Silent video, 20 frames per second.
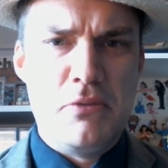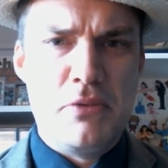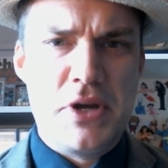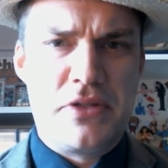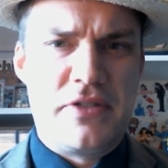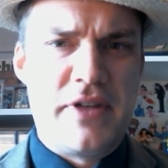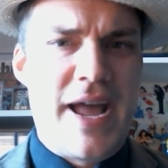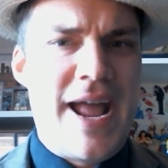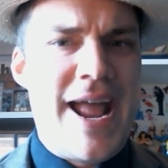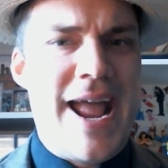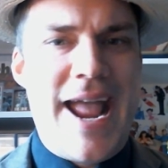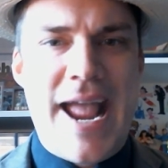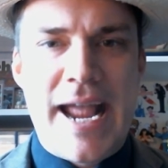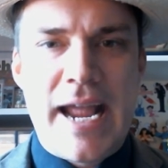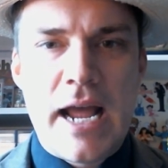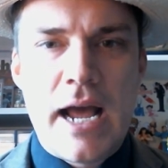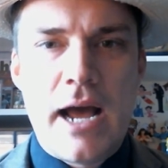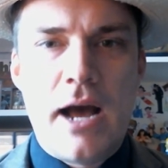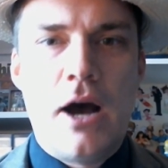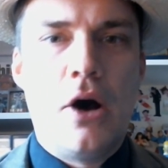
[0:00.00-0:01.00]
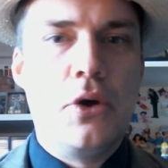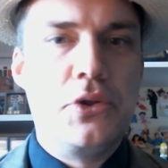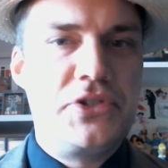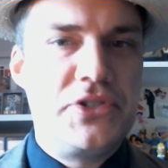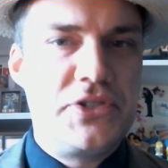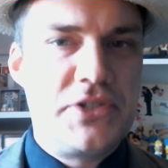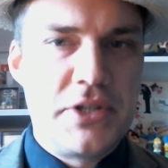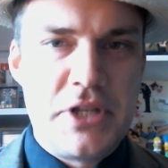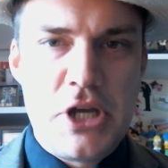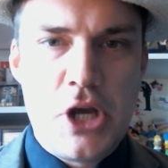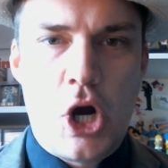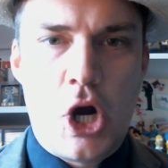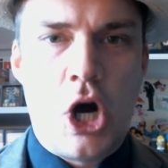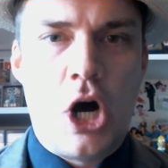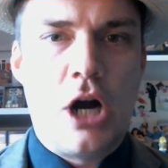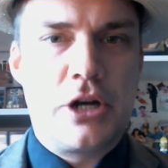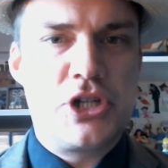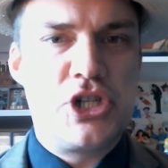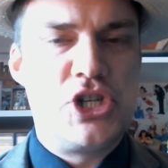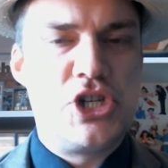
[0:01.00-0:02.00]
with the hangouts and the
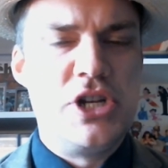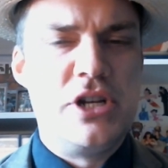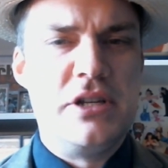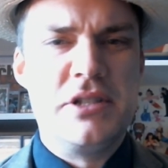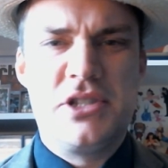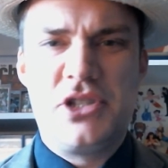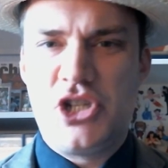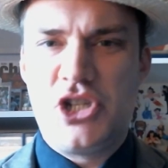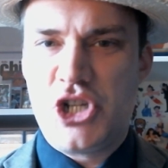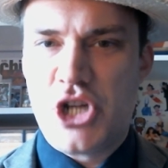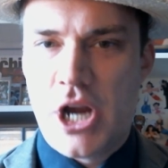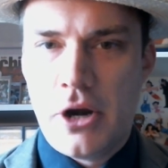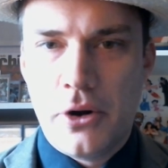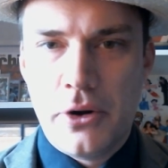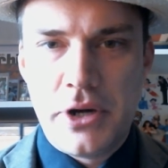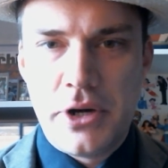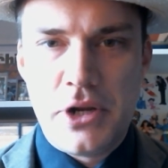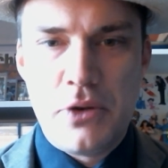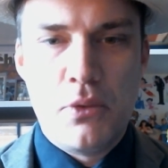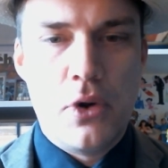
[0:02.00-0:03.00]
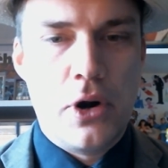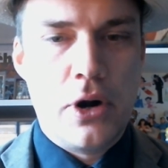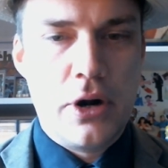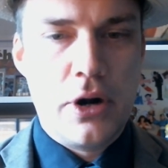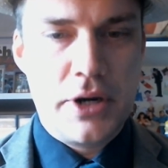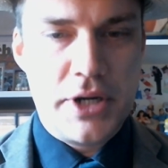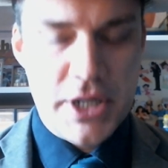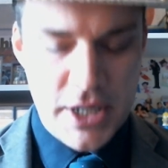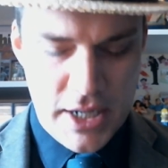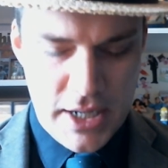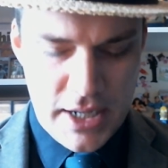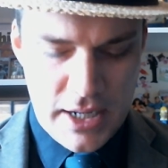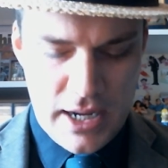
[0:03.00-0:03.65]
auctions, charity work.